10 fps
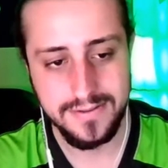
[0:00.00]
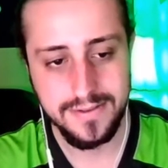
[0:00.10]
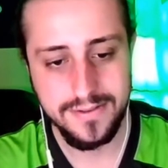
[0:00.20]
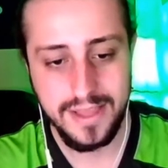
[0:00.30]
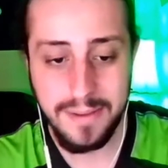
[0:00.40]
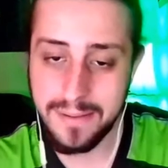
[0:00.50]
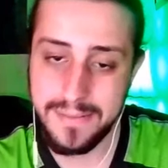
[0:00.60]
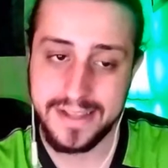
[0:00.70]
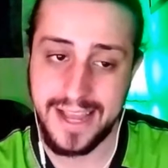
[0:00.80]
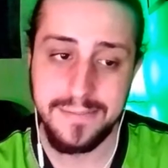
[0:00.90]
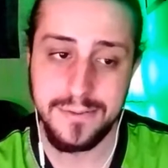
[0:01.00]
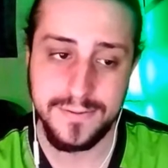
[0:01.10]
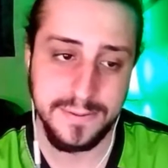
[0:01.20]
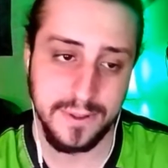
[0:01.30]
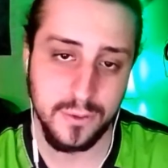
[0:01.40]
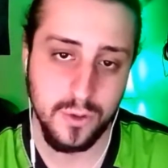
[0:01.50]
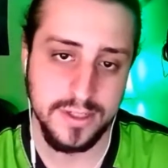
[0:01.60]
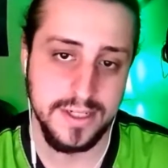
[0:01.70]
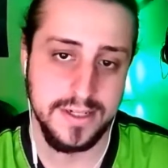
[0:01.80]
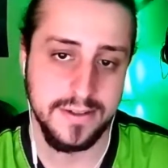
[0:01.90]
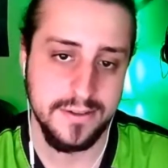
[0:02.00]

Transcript: they might make that movie one day.